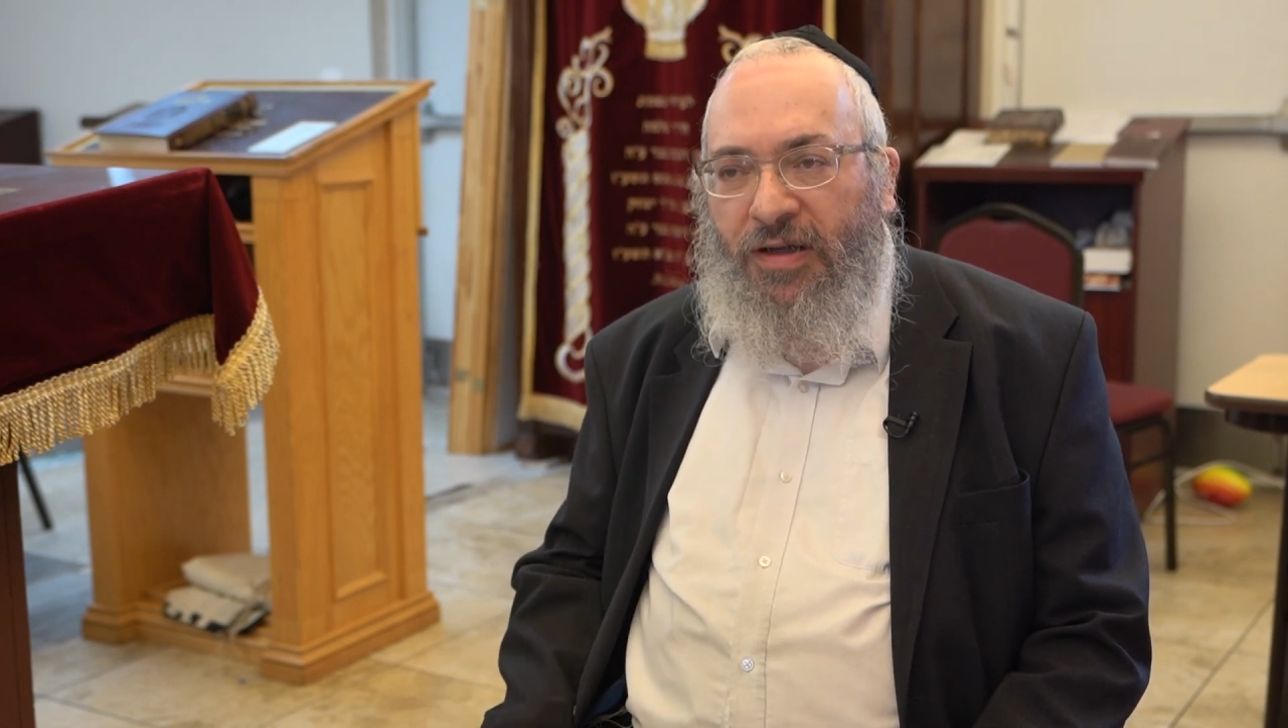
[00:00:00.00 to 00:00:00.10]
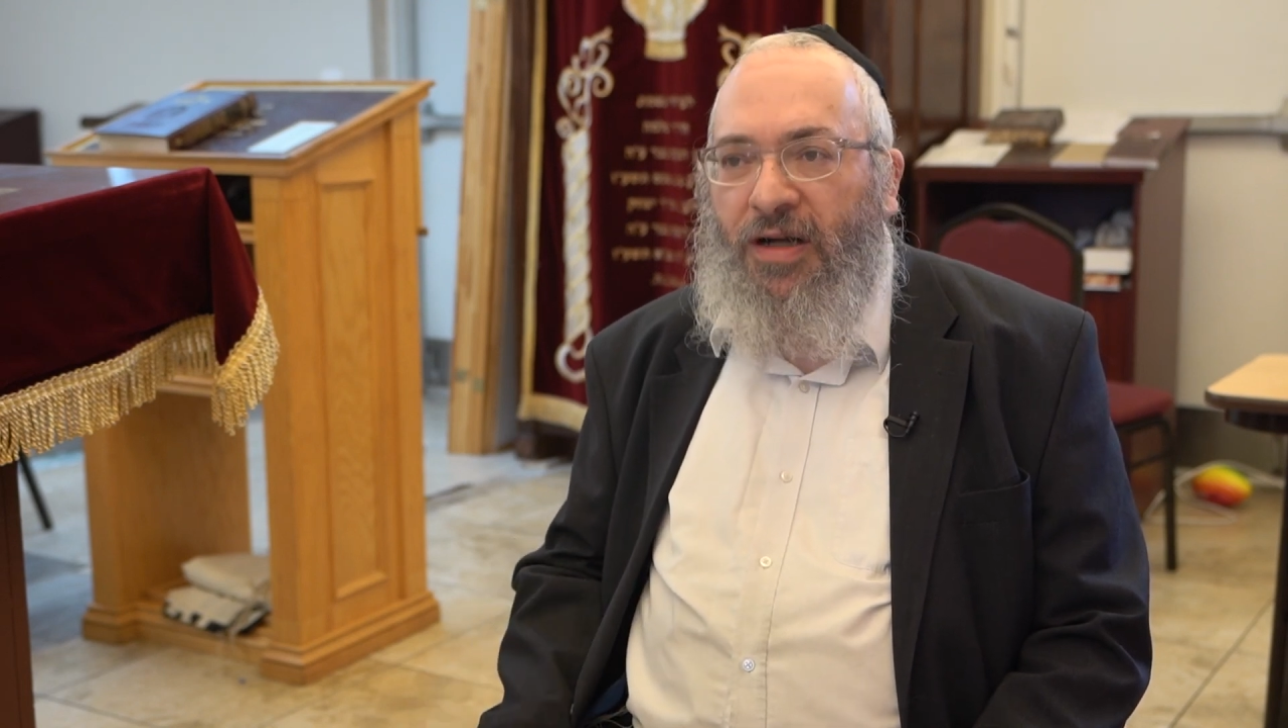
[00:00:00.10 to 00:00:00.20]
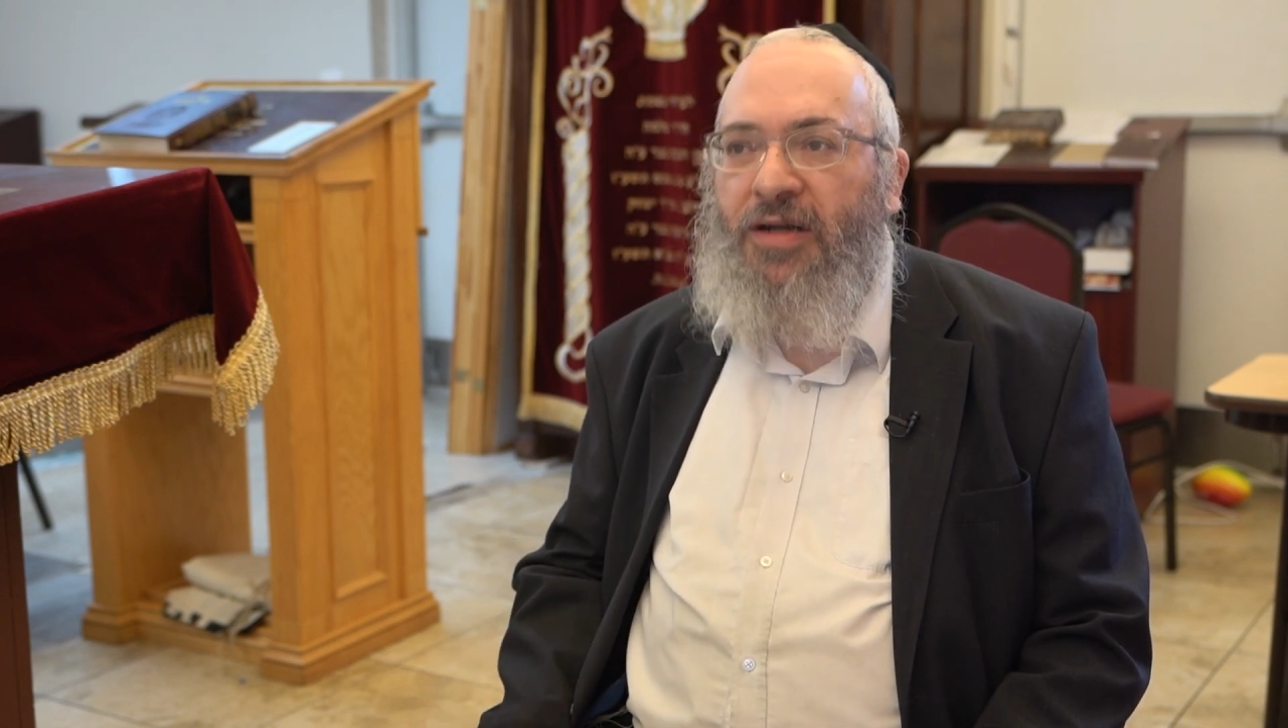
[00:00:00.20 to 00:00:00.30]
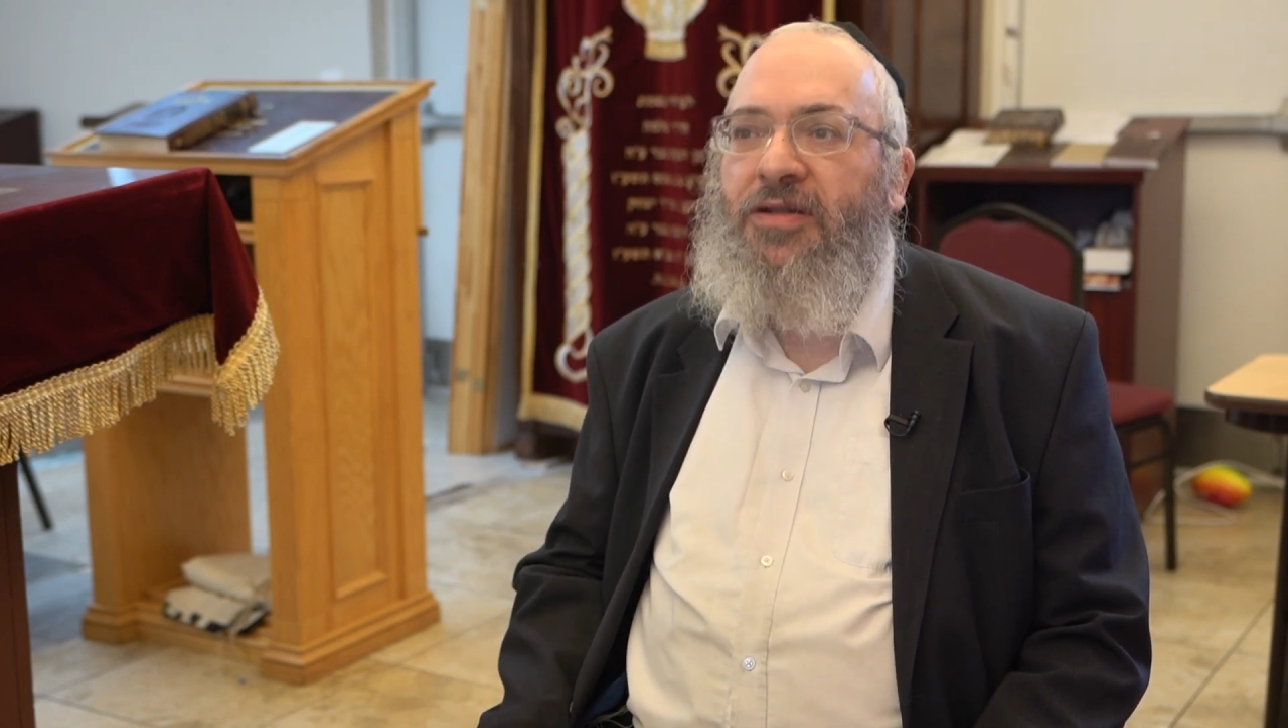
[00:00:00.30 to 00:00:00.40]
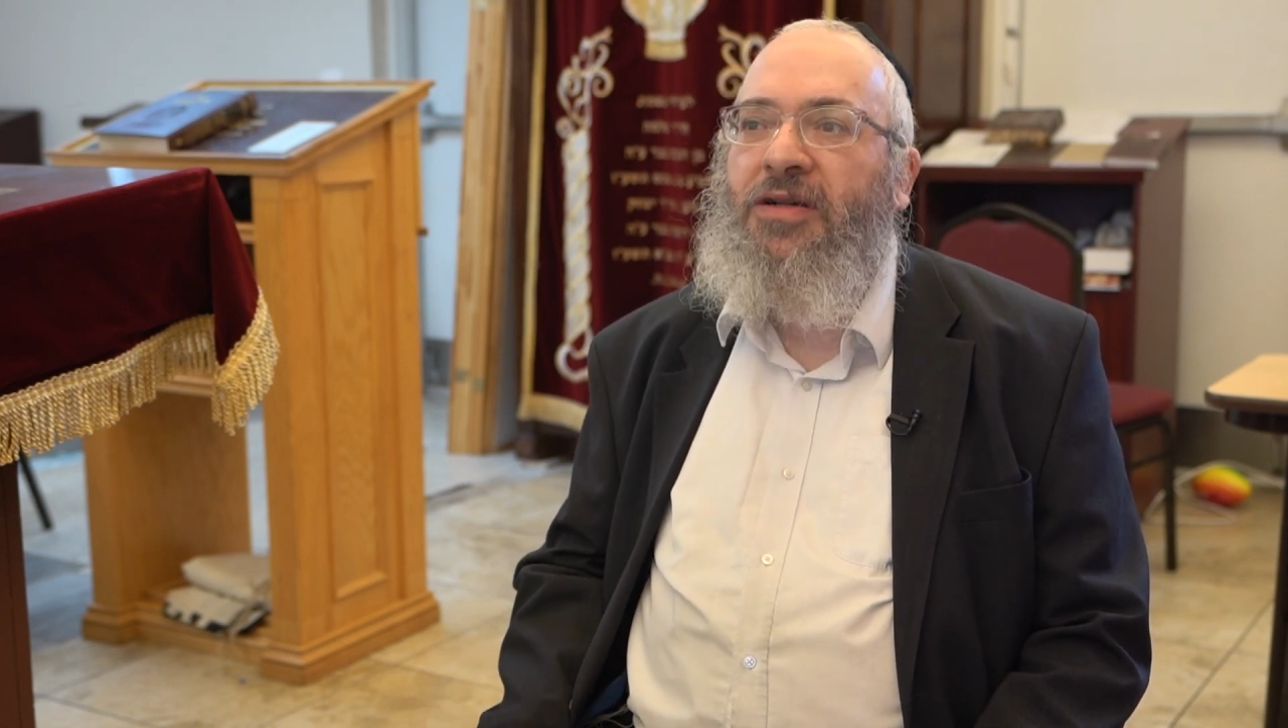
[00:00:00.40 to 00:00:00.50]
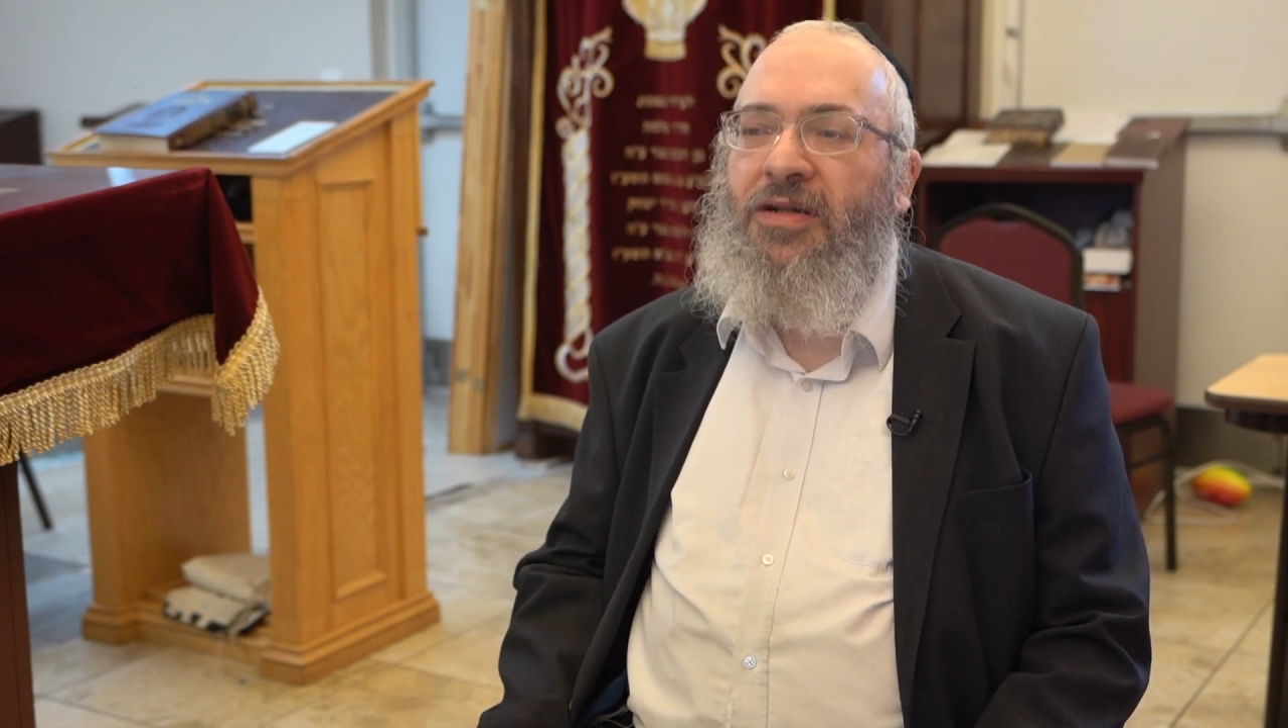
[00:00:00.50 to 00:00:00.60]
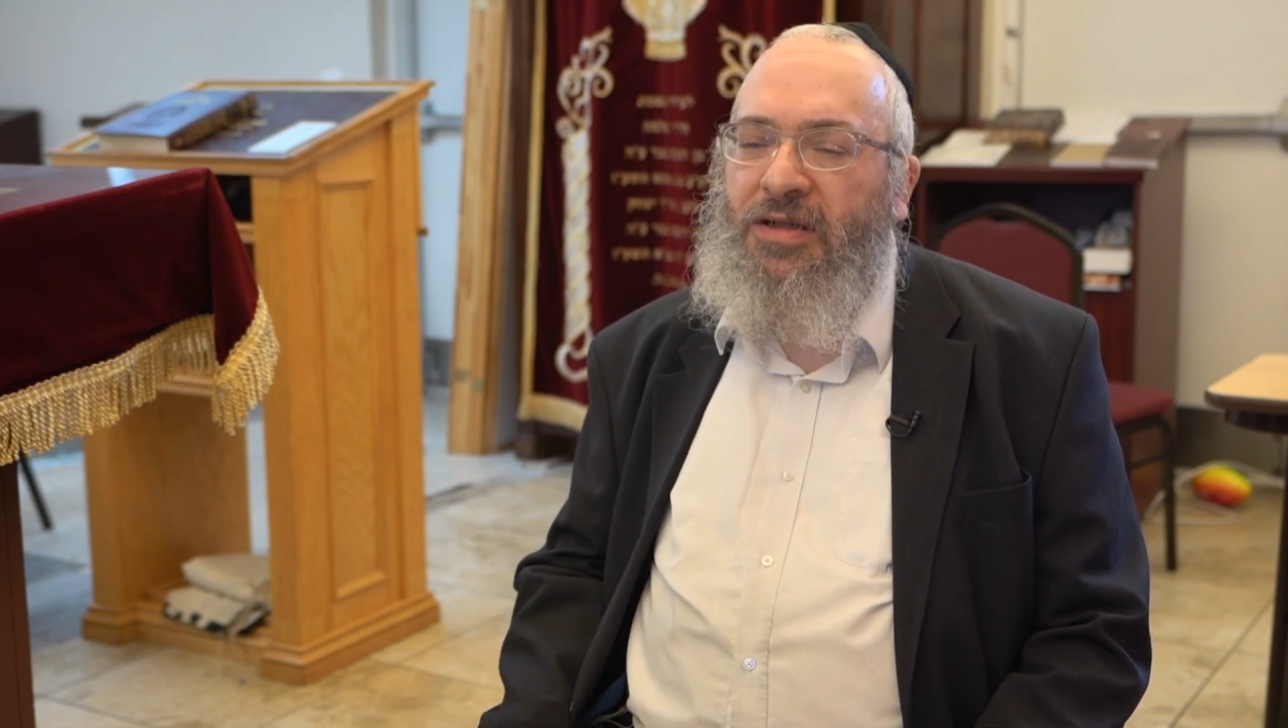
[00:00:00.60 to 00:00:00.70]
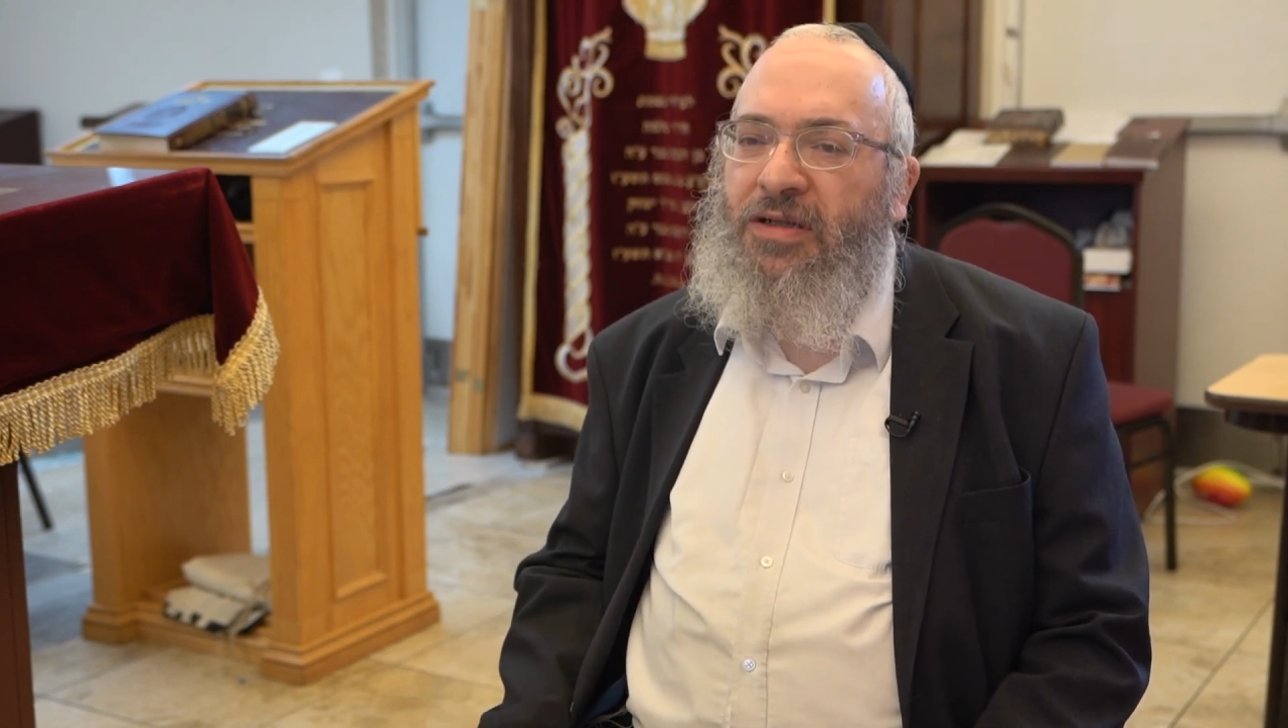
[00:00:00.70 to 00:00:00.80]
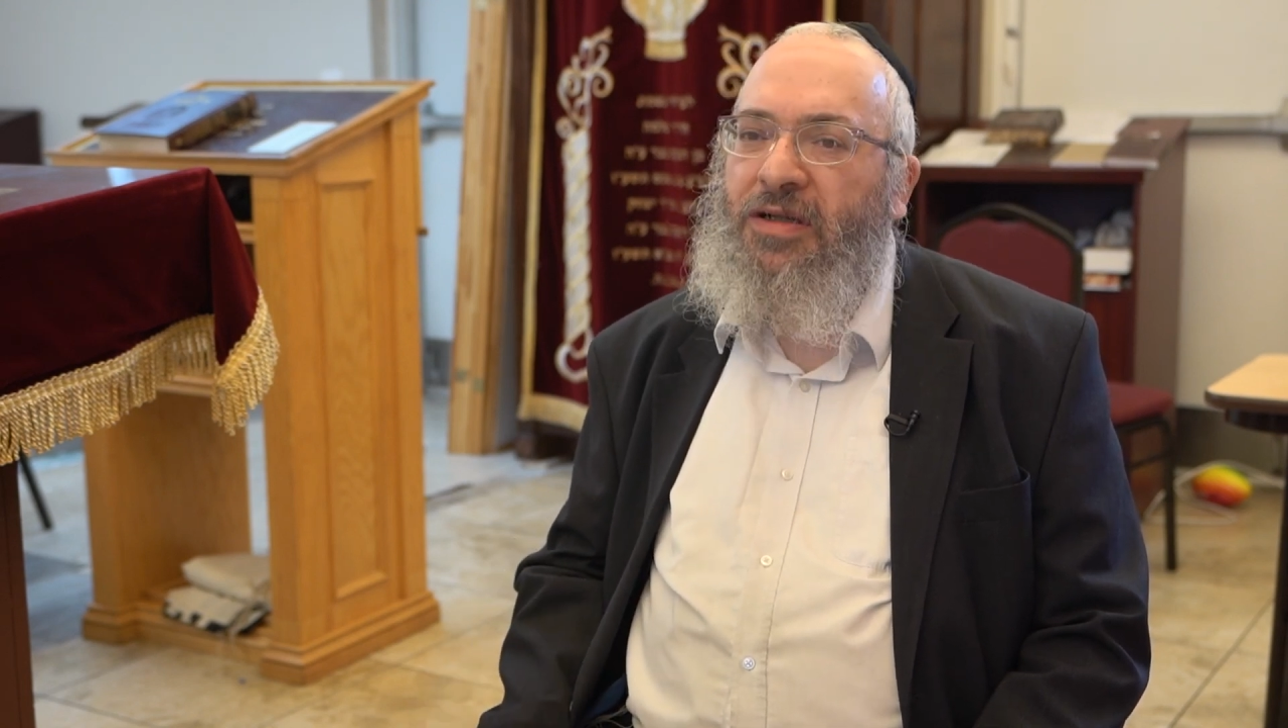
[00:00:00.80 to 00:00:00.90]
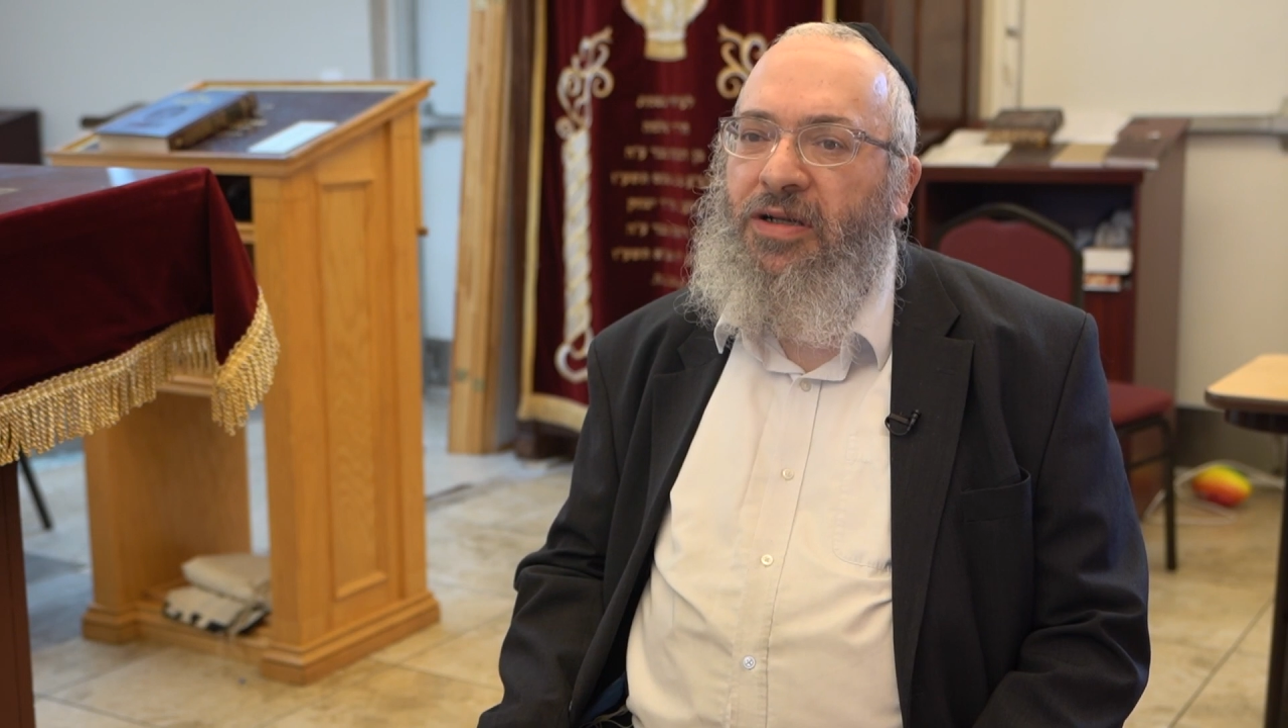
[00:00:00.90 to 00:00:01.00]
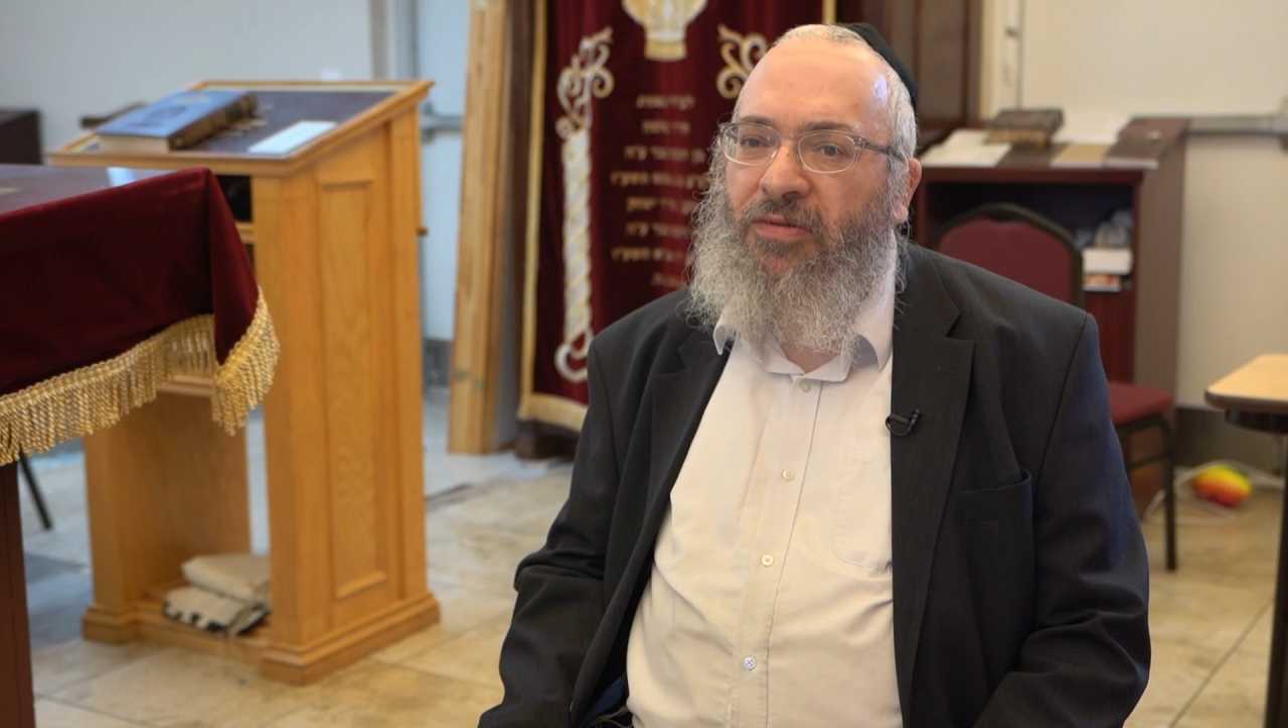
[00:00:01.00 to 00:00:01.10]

And he